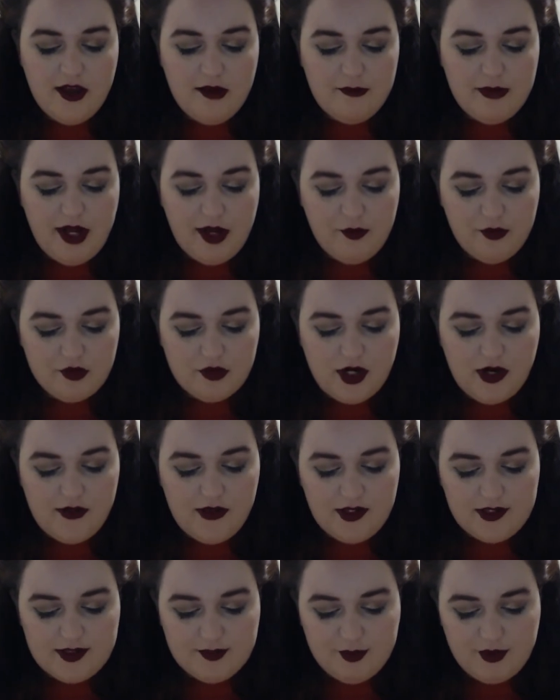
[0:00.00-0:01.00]
but I will try
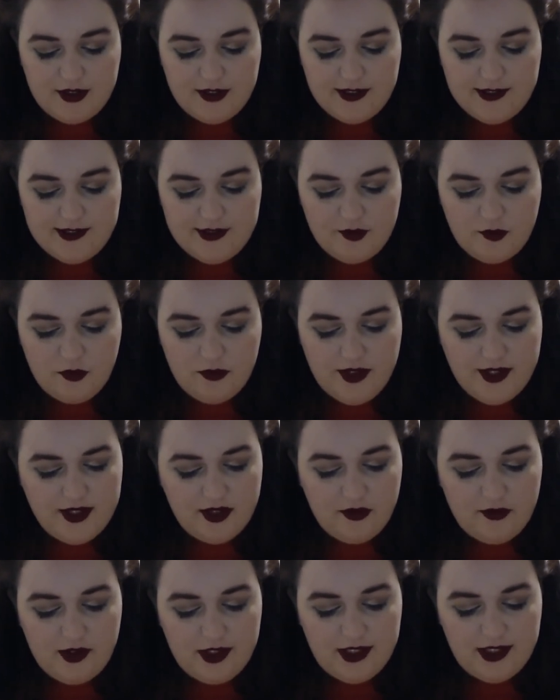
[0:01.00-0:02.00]
this because all the
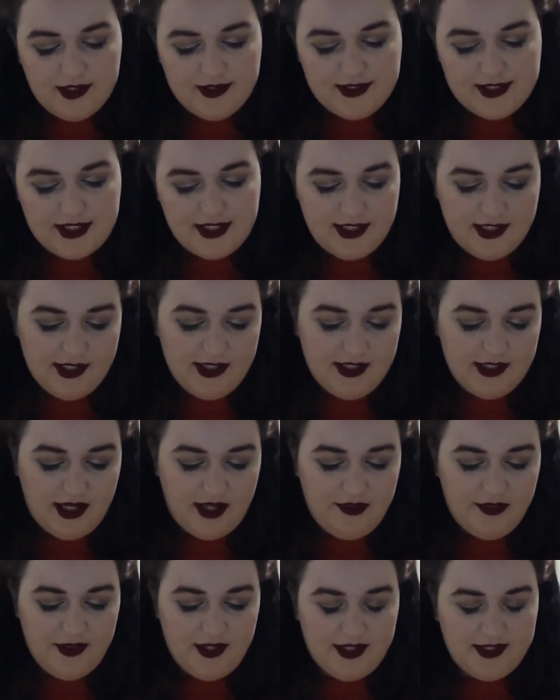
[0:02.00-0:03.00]
ingredients in it
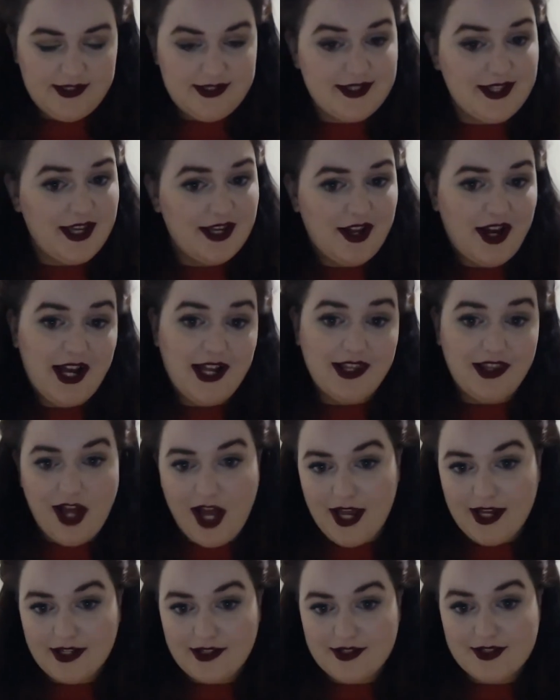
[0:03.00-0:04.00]
are things that I
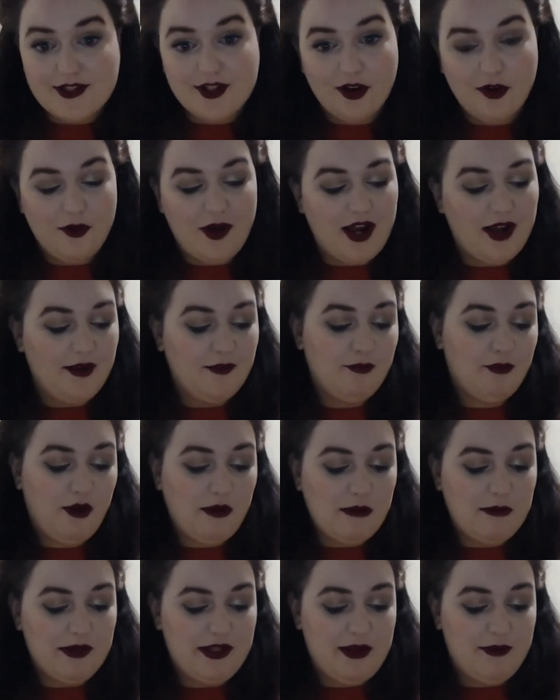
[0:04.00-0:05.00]
like, so I
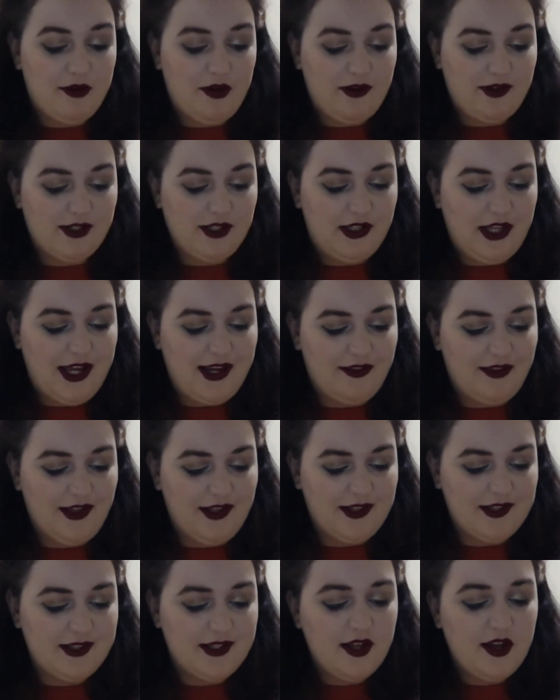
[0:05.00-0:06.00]
probably am going to like
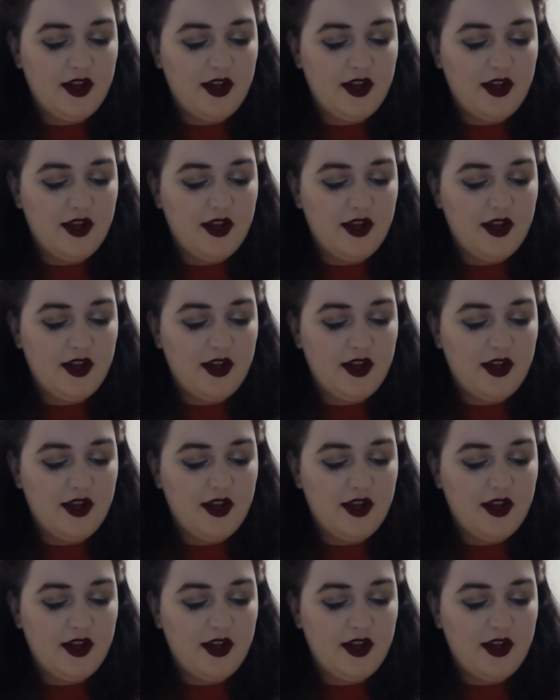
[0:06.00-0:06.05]
this.